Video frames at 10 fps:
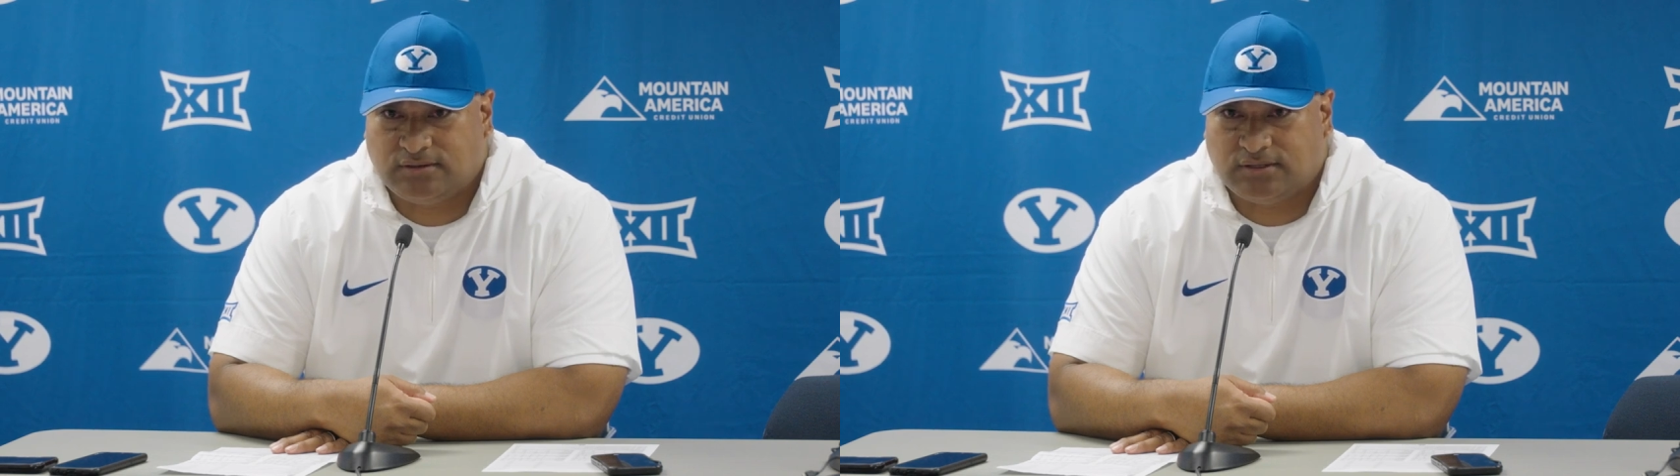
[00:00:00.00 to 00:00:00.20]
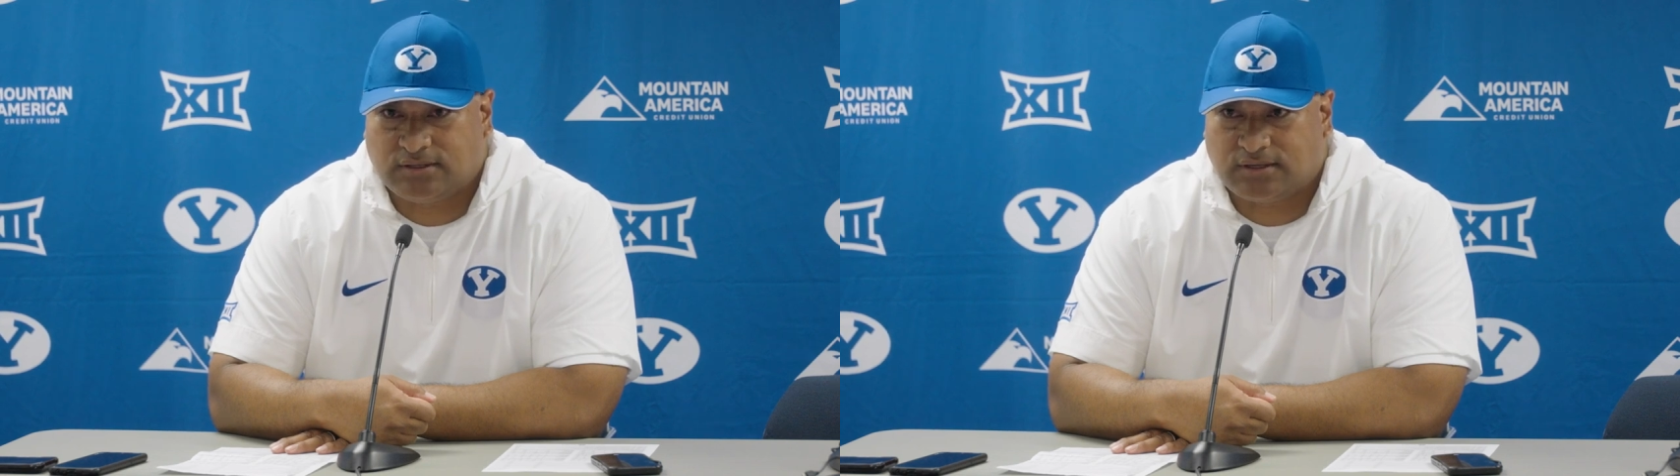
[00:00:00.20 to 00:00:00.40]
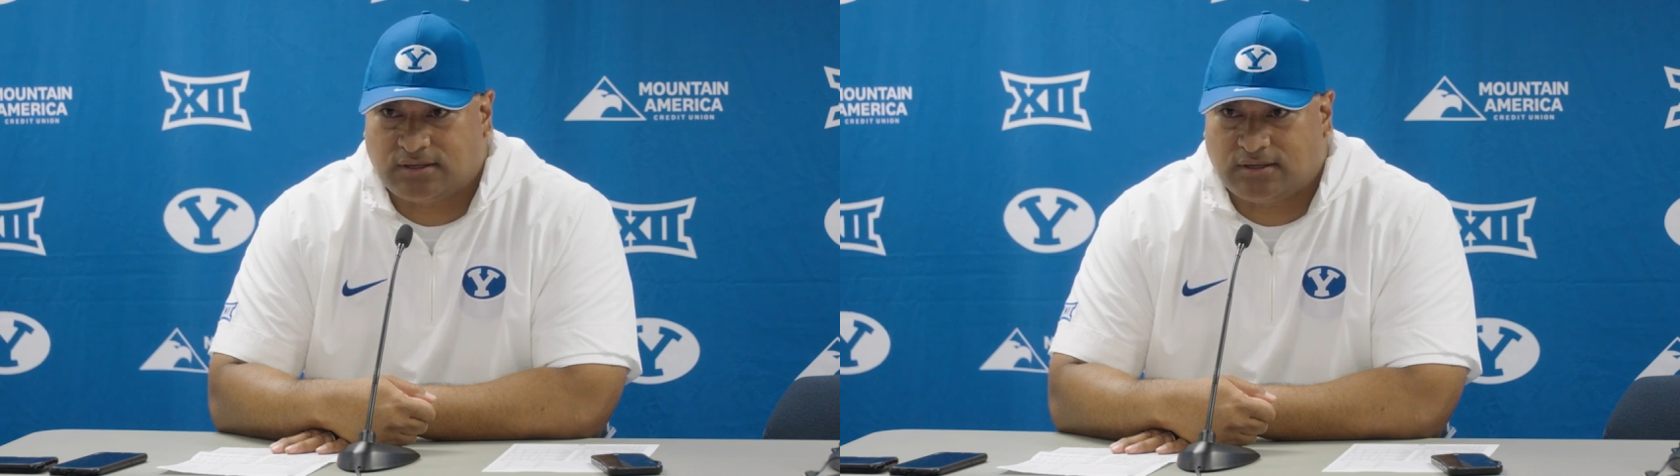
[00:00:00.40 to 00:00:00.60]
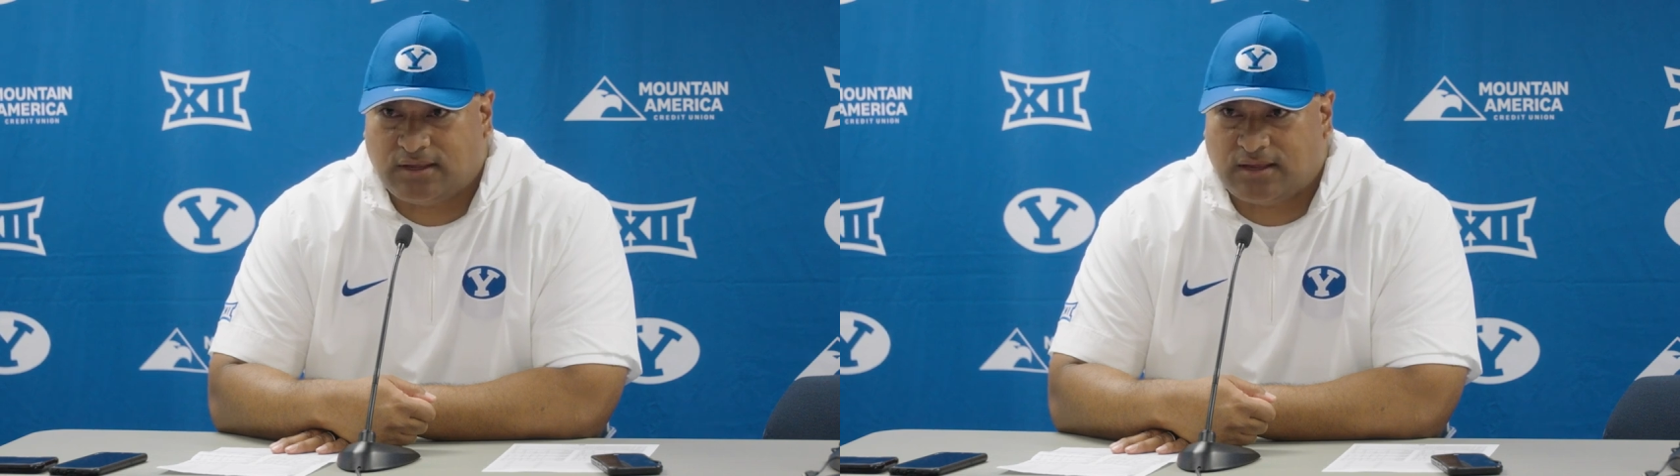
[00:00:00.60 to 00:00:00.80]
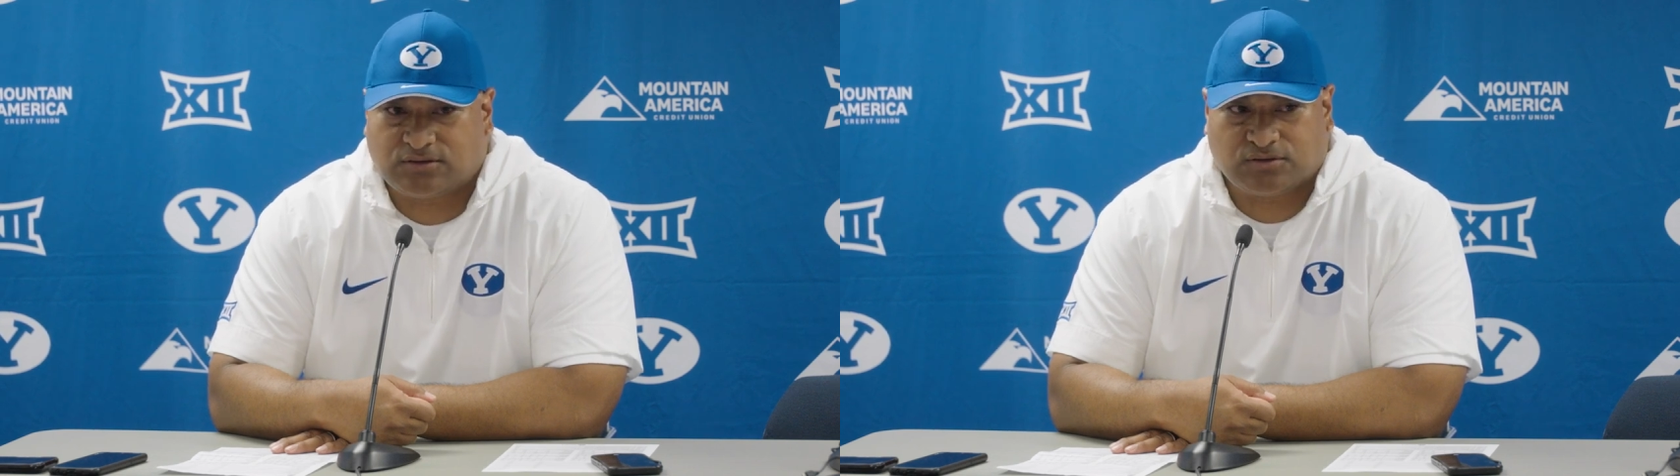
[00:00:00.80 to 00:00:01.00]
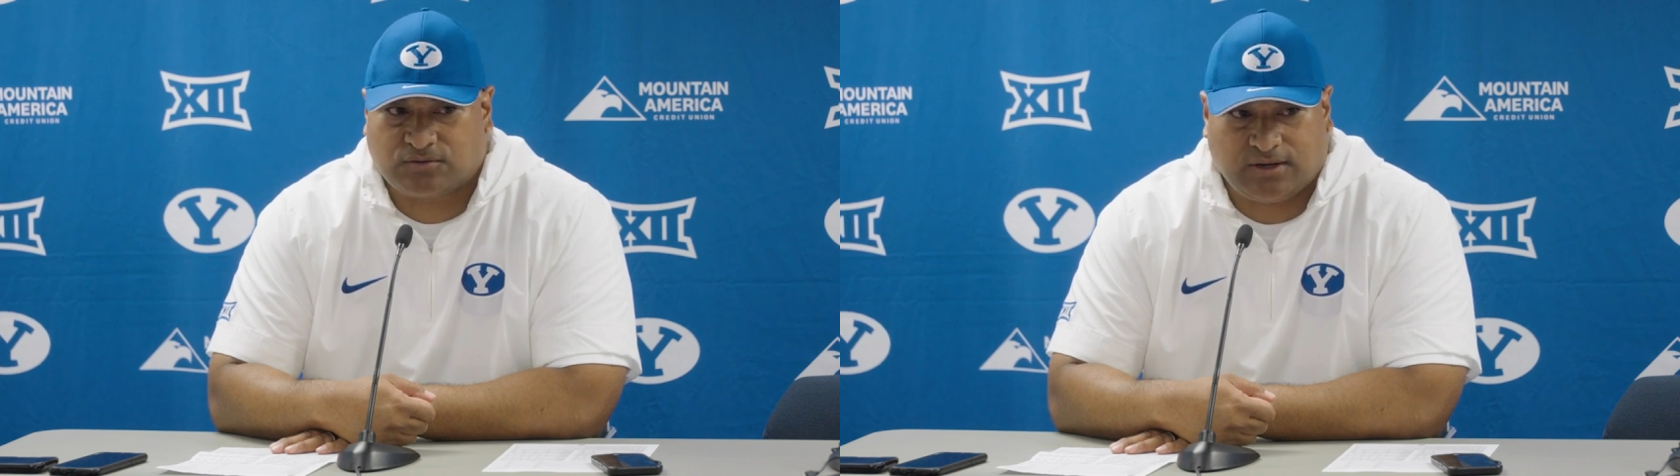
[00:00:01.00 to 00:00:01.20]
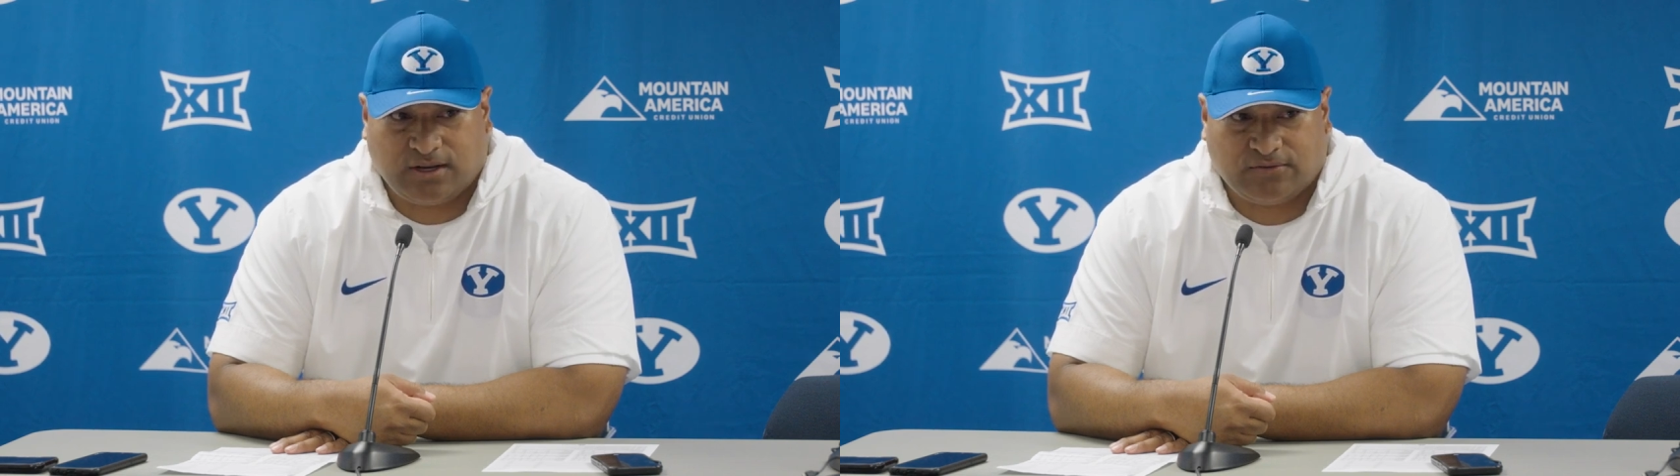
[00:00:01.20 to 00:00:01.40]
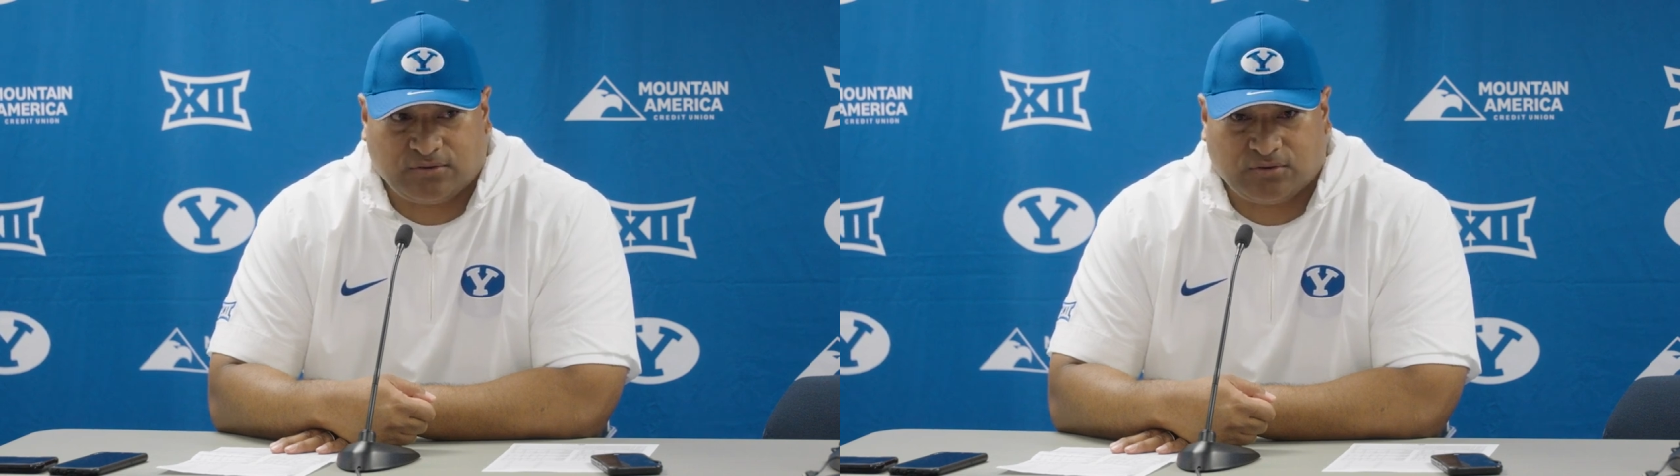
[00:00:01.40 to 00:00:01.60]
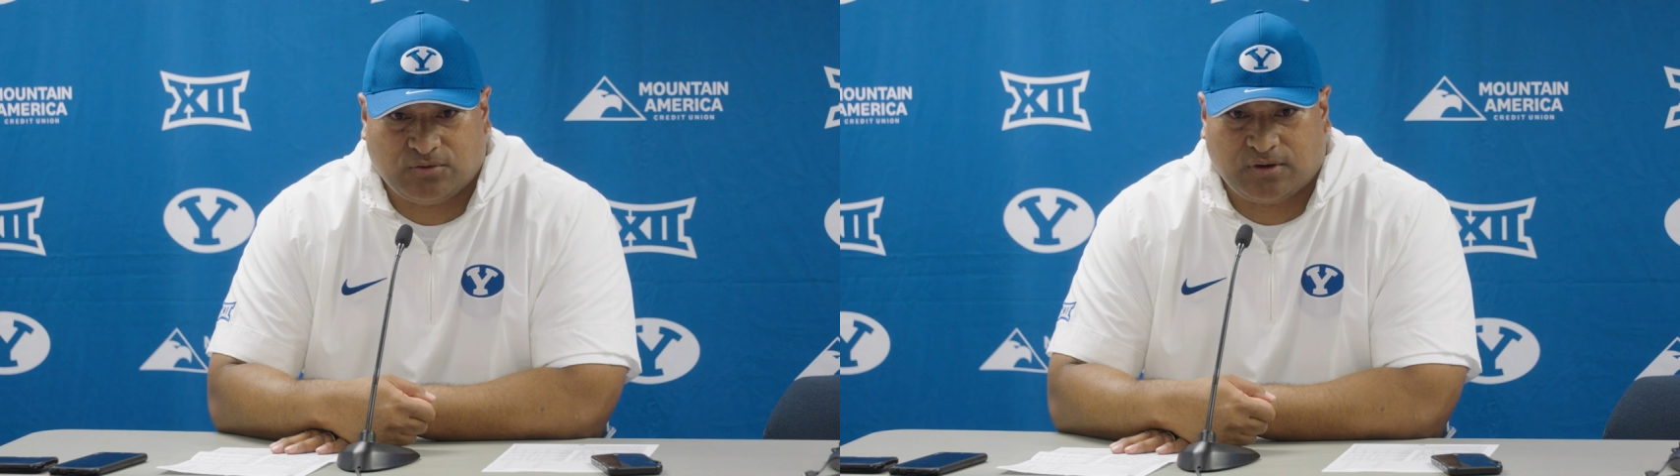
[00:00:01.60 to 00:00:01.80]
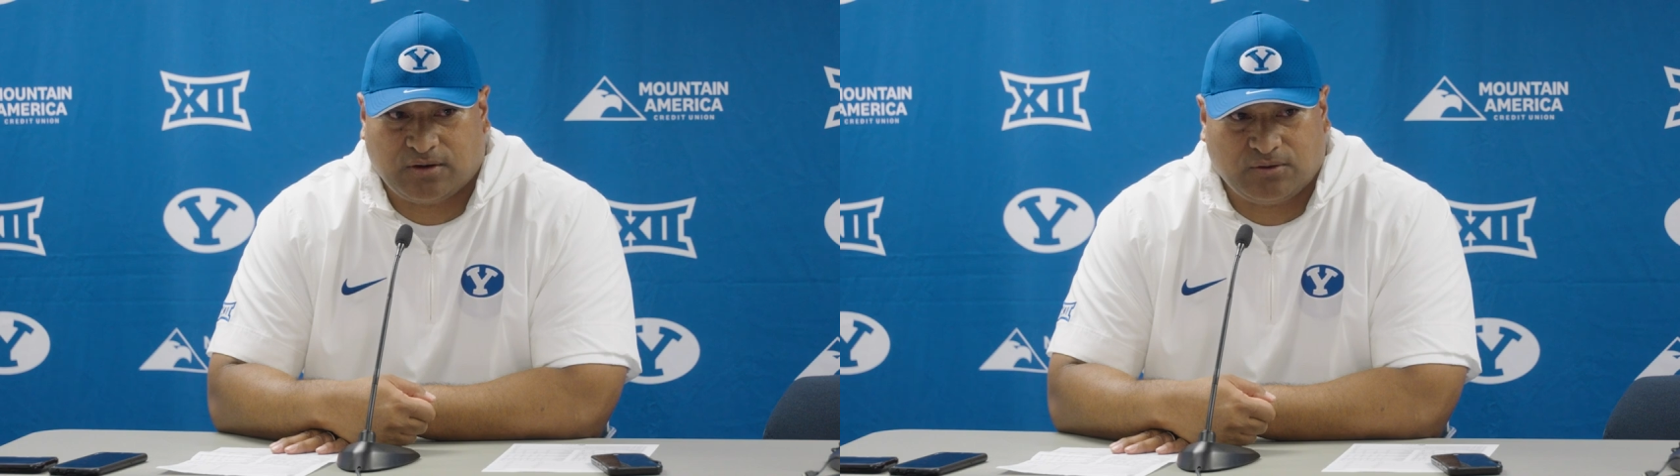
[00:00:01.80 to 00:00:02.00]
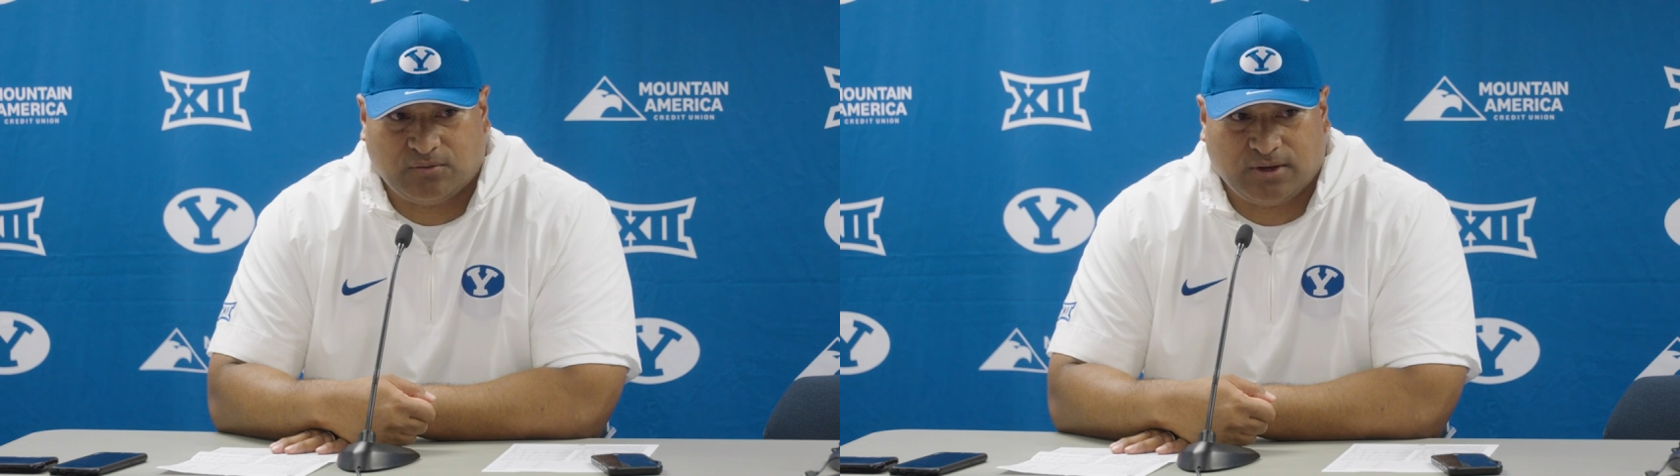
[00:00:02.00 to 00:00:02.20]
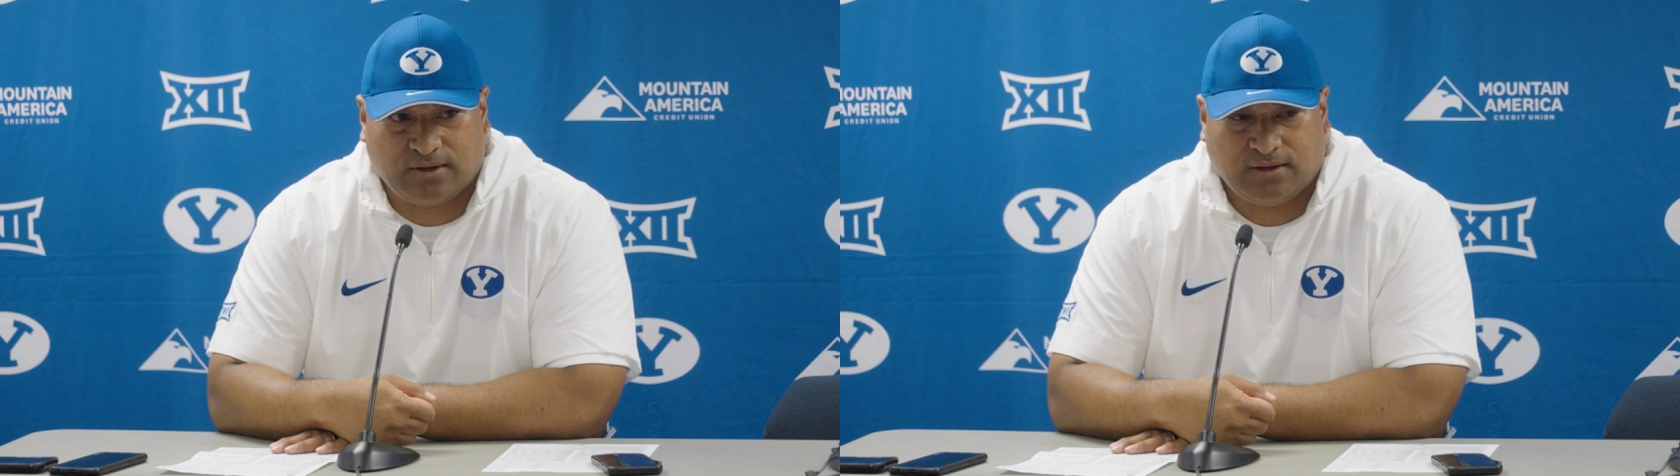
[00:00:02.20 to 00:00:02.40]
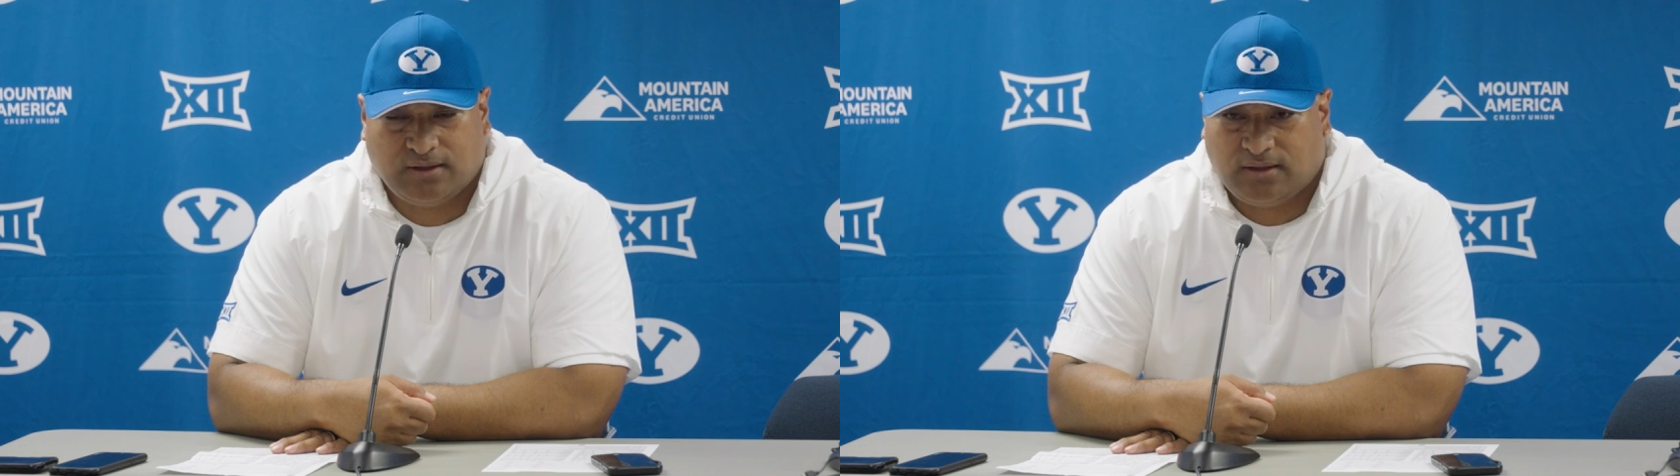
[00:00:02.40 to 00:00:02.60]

the answers right now for who carried what.